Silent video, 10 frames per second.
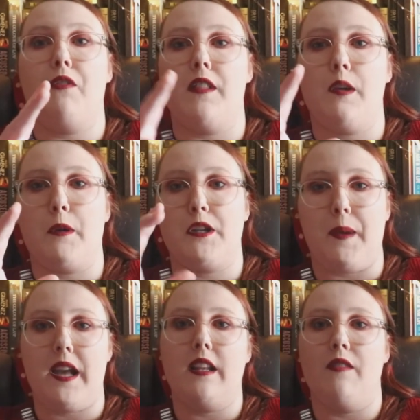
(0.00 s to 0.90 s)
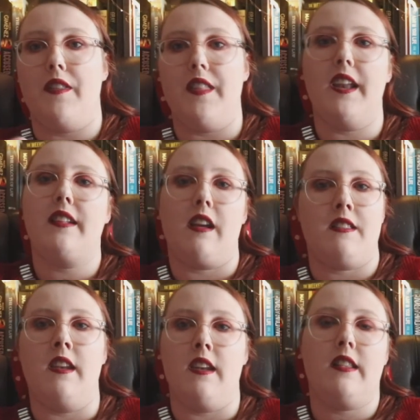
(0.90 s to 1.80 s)
for their perspective and then it
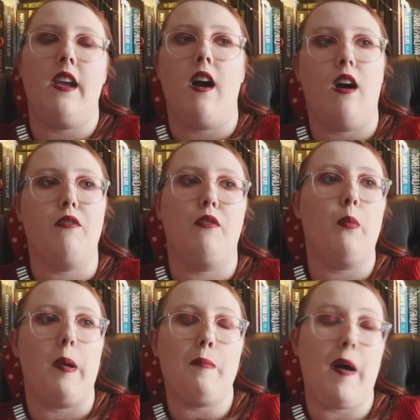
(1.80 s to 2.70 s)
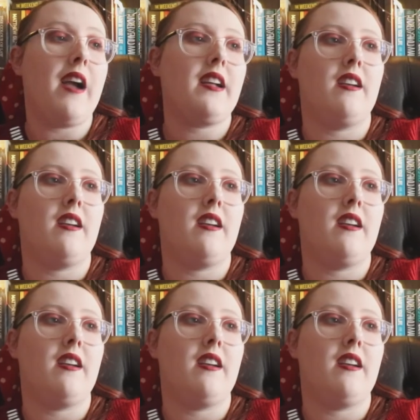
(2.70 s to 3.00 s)
didn't need to have went back,